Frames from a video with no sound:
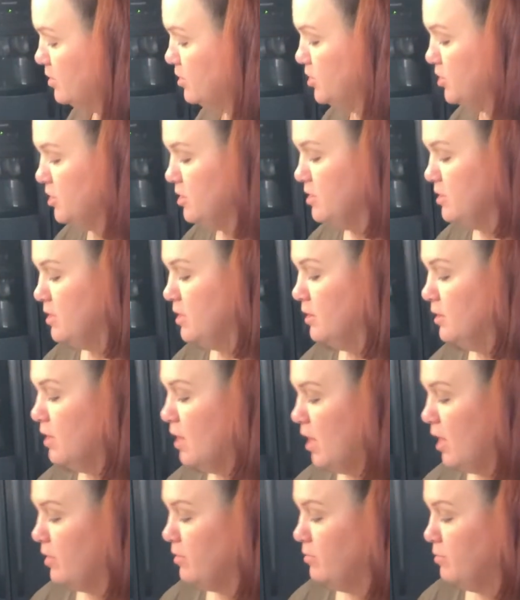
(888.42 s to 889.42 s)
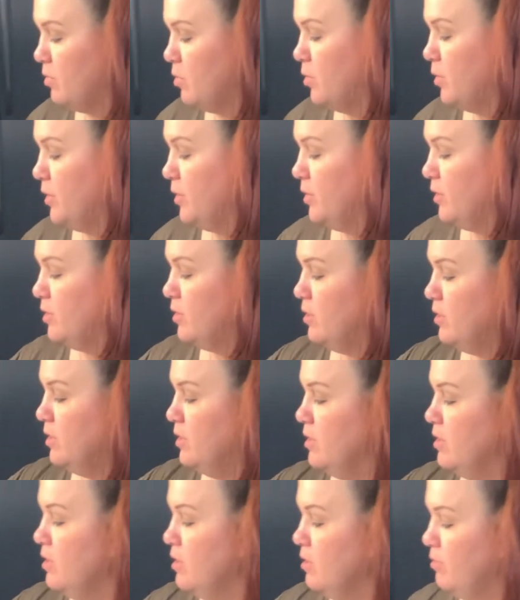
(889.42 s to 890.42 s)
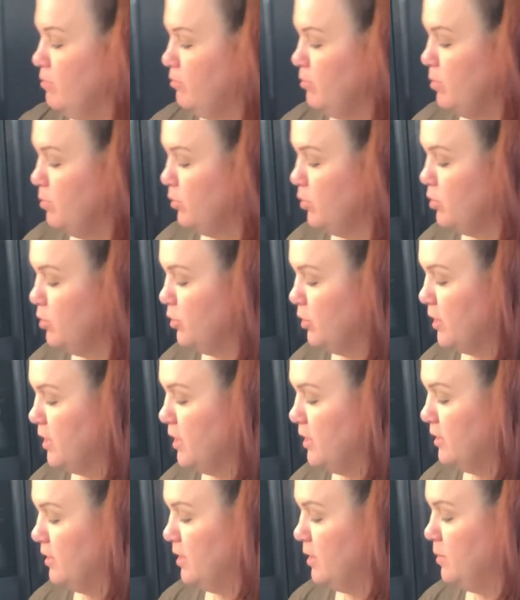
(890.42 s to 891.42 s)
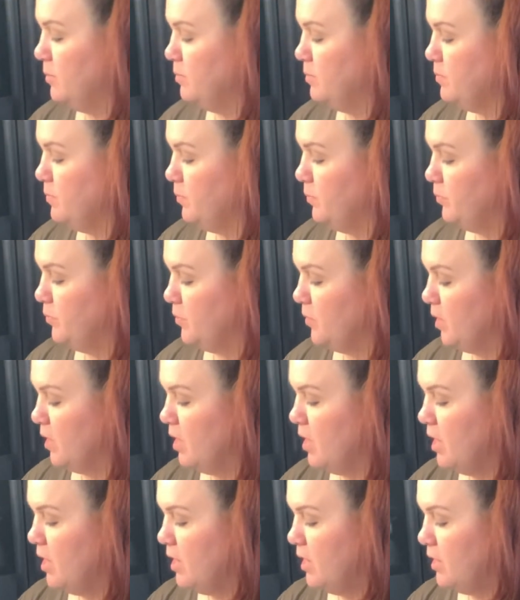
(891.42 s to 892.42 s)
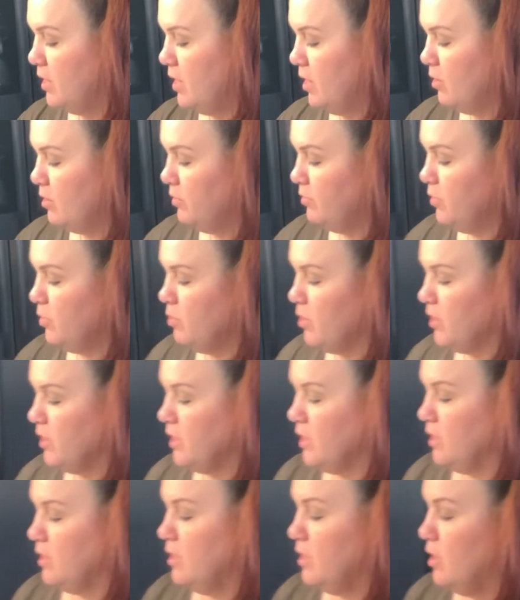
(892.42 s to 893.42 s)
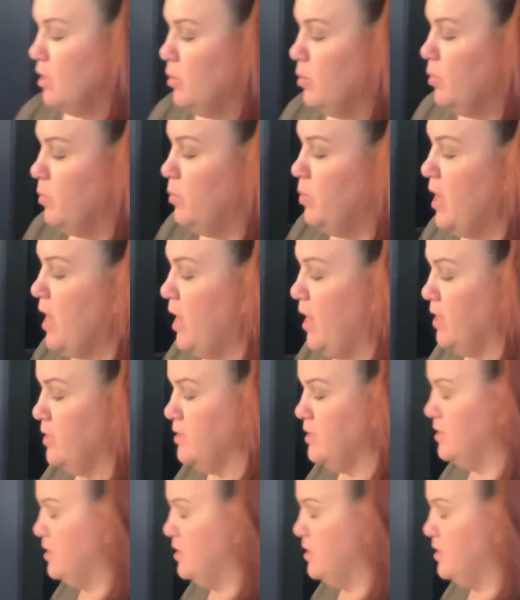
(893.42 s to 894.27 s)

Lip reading: just a lot of oil from cooking them. Now, if you want to get past